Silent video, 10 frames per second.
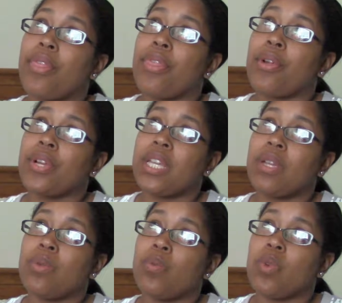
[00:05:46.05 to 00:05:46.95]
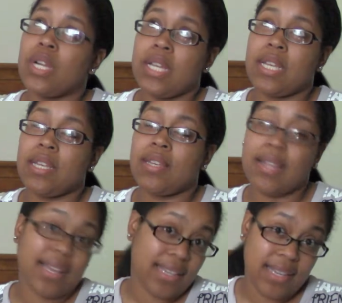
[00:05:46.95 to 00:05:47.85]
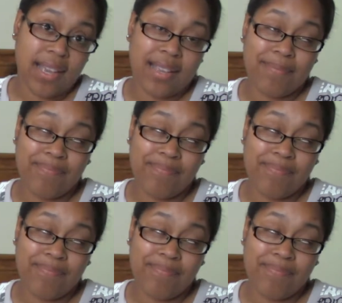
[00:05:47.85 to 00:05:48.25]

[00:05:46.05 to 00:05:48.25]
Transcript: $31.99.